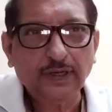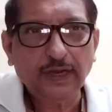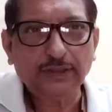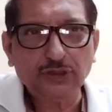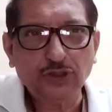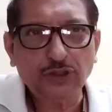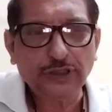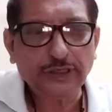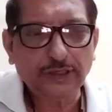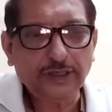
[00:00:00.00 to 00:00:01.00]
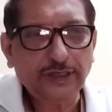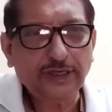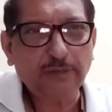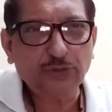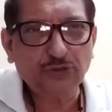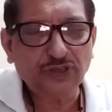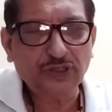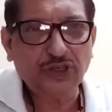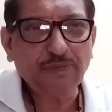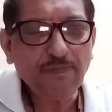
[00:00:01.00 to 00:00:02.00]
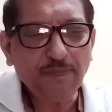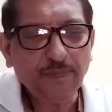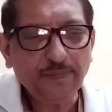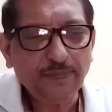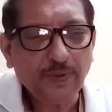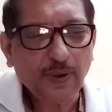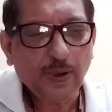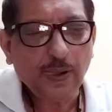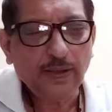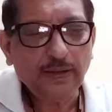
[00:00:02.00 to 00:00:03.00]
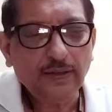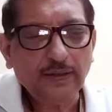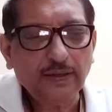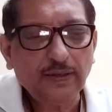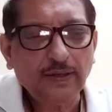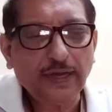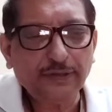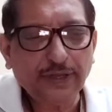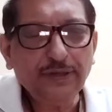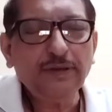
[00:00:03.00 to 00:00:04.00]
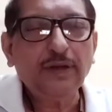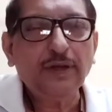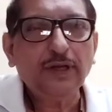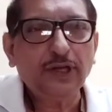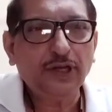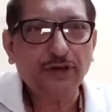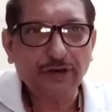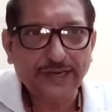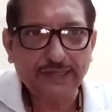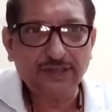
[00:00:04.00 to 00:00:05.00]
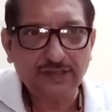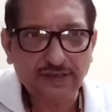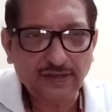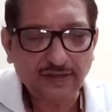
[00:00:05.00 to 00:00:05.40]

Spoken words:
and the children come towards him and then he narrates.